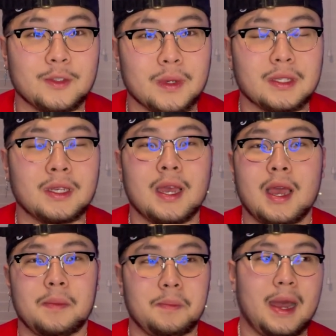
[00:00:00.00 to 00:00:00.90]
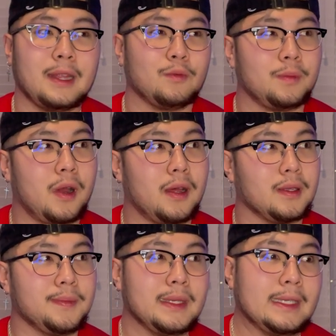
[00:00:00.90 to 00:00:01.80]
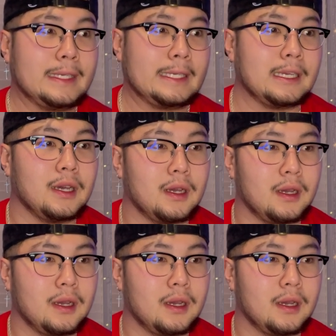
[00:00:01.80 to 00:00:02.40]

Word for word: Switch? Mine would probably be,